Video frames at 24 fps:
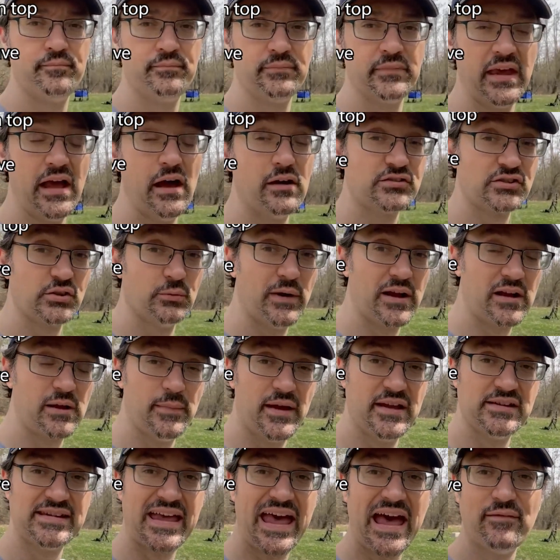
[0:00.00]
He also
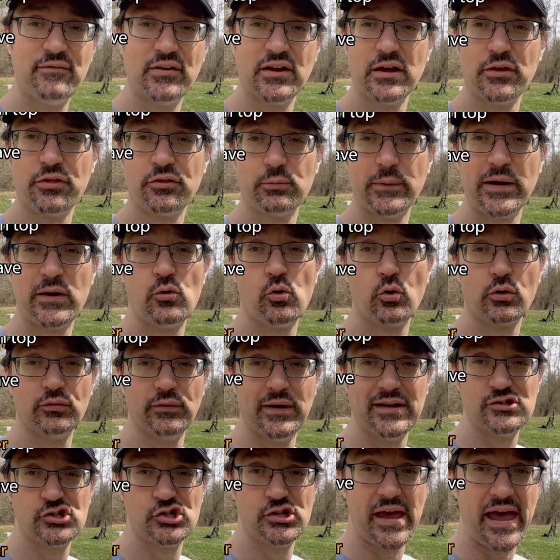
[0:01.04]
recommends having a 3/4
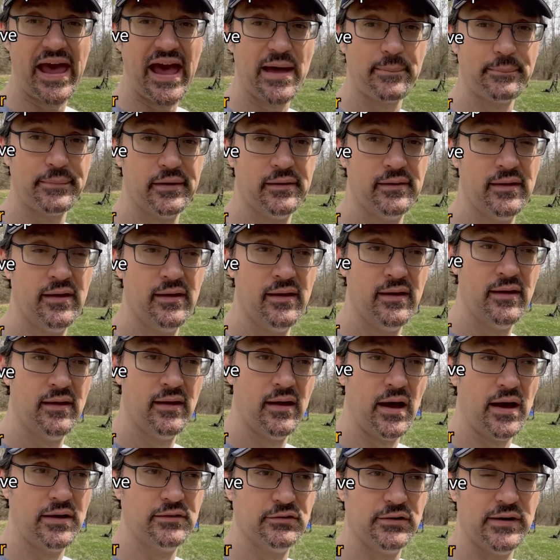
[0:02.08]
inch gap
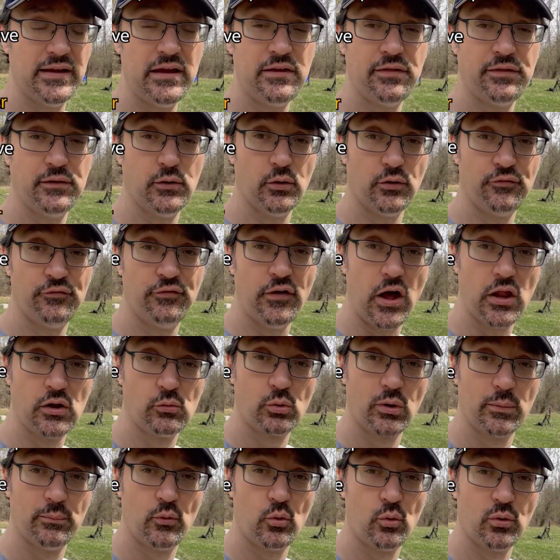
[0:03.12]
underneath your
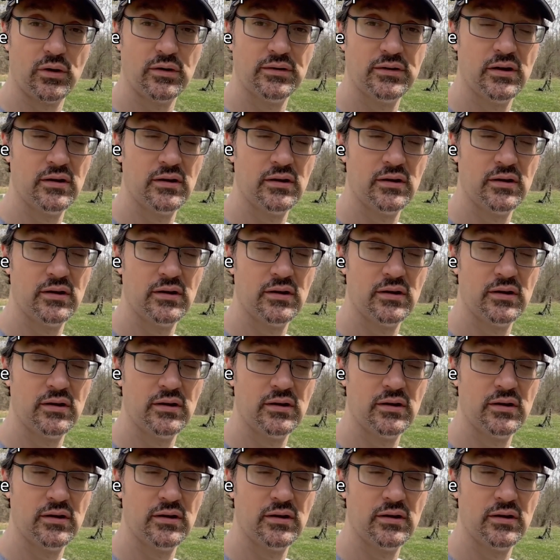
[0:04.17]
follower board.